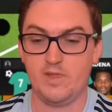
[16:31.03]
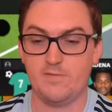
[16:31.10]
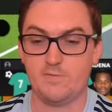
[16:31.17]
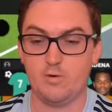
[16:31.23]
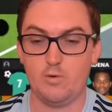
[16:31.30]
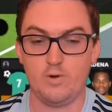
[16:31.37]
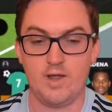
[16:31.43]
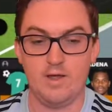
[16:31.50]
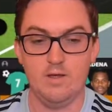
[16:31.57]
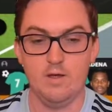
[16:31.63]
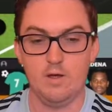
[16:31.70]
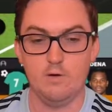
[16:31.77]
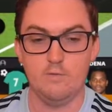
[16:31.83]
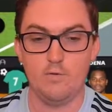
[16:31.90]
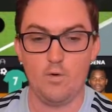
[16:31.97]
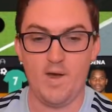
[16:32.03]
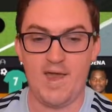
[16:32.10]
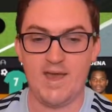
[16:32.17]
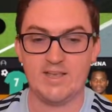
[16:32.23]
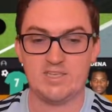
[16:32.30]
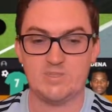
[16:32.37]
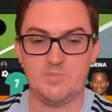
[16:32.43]
left corner for
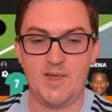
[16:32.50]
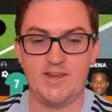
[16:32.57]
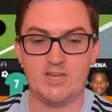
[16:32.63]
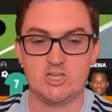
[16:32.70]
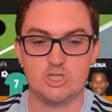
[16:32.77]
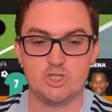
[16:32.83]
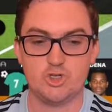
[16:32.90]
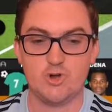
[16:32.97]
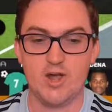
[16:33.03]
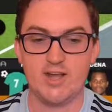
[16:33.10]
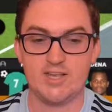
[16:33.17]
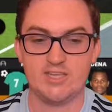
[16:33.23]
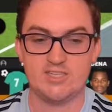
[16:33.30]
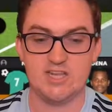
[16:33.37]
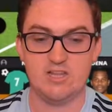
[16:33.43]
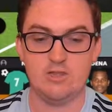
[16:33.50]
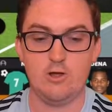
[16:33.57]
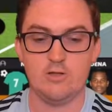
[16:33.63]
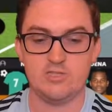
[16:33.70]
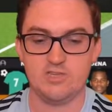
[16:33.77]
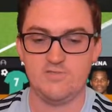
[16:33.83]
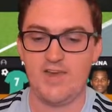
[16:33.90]
our Spanish striker. So
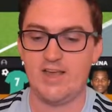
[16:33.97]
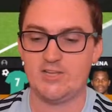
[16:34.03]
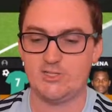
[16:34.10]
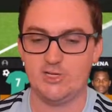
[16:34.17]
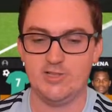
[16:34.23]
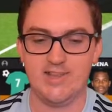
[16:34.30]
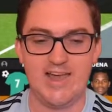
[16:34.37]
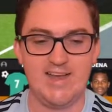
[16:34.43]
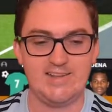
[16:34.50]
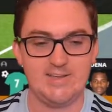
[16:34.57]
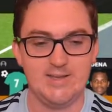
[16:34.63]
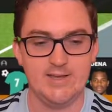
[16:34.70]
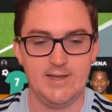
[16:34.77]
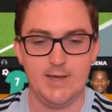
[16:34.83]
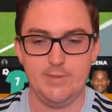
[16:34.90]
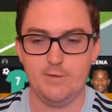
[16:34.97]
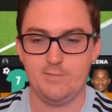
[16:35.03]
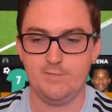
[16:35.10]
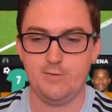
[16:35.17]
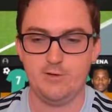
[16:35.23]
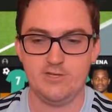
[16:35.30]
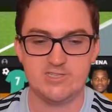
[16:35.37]
lots of action late in the
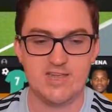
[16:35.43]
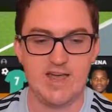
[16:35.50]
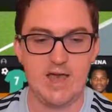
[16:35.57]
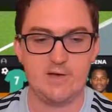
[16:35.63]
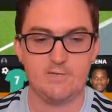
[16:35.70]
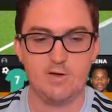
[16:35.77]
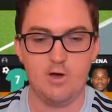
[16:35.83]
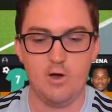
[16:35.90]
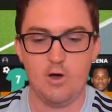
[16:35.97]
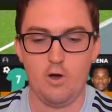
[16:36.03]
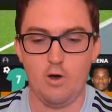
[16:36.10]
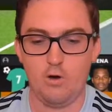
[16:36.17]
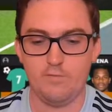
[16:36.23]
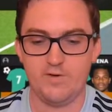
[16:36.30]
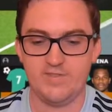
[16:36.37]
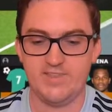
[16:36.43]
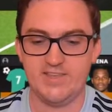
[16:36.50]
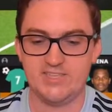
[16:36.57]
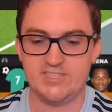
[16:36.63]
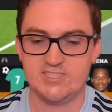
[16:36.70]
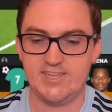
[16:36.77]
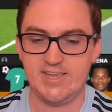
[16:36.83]
first half of
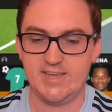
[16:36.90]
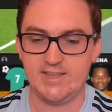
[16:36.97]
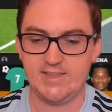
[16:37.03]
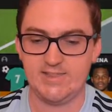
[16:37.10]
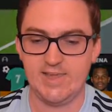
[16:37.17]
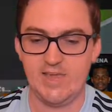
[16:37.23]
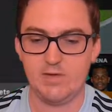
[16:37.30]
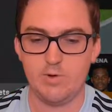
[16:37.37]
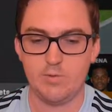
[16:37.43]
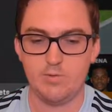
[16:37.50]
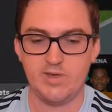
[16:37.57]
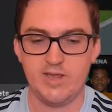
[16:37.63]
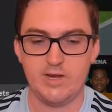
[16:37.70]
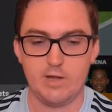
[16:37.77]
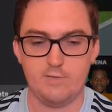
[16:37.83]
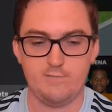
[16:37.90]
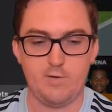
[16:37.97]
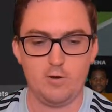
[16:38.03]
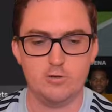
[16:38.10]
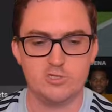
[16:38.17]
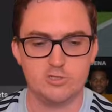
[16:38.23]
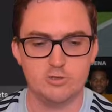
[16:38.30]
this second leg. We will get a
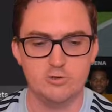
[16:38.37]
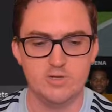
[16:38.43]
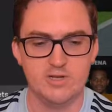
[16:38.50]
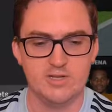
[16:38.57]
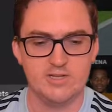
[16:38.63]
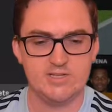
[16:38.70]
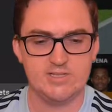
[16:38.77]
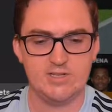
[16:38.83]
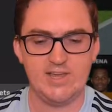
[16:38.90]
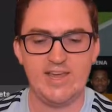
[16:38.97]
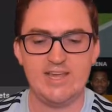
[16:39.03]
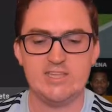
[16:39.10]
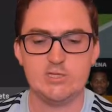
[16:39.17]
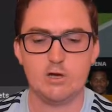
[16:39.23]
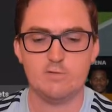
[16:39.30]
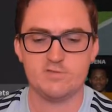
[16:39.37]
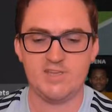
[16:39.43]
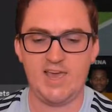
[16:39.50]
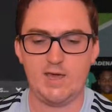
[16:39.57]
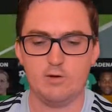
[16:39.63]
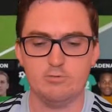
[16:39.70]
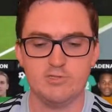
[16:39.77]
Fosu to ease off
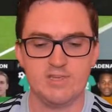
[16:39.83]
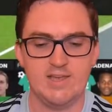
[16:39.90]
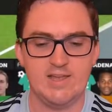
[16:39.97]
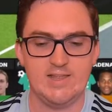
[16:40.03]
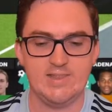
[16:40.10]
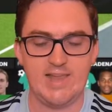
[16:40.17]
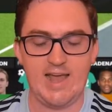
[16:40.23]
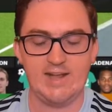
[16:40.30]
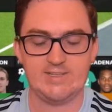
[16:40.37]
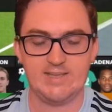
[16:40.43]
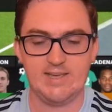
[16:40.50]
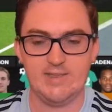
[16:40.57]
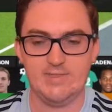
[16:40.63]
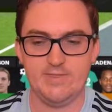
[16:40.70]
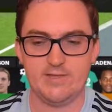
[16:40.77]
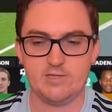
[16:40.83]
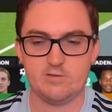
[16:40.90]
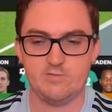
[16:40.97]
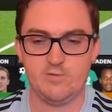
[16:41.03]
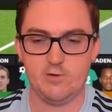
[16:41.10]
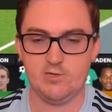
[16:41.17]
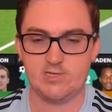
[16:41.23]
tackles late in this
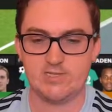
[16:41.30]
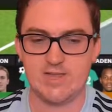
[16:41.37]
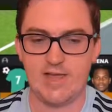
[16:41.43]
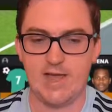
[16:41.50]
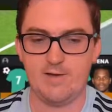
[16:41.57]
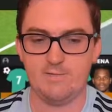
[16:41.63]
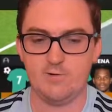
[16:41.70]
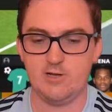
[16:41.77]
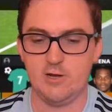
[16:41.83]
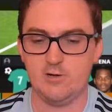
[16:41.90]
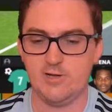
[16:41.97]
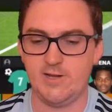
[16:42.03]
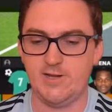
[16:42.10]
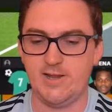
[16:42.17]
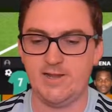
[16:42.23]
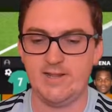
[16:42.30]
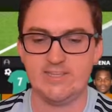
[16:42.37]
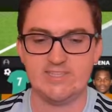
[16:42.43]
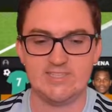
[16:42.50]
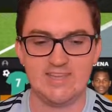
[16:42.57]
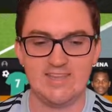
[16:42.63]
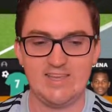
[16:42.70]
first half. We don't need any
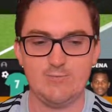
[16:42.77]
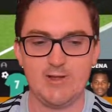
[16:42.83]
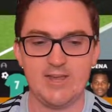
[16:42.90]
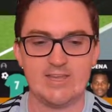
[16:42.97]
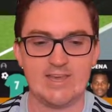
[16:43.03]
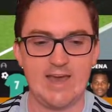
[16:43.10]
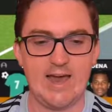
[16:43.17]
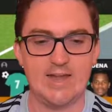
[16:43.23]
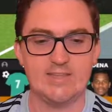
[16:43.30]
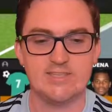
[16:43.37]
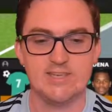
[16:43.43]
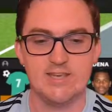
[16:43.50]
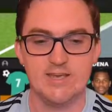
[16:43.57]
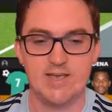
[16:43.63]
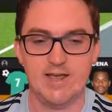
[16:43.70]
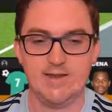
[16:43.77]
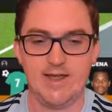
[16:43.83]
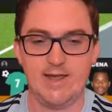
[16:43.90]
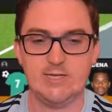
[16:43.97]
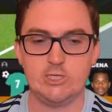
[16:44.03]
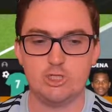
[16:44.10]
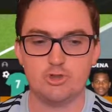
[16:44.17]
silly red cards in
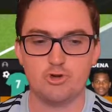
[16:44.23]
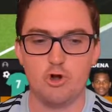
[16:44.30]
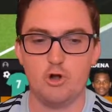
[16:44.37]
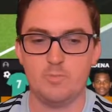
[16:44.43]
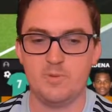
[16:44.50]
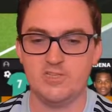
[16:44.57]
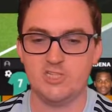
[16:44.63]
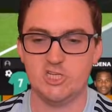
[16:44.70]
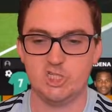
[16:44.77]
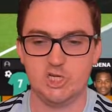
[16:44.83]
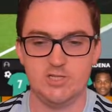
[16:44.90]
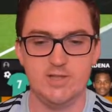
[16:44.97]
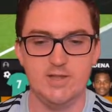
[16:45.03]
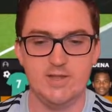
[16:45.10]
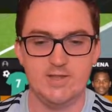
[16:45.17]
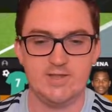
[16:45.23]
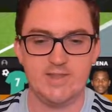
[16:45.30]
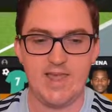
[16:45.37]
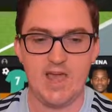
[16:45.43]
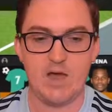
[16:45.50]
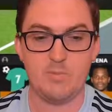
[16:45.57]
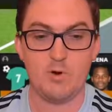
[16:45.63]
a strong position now,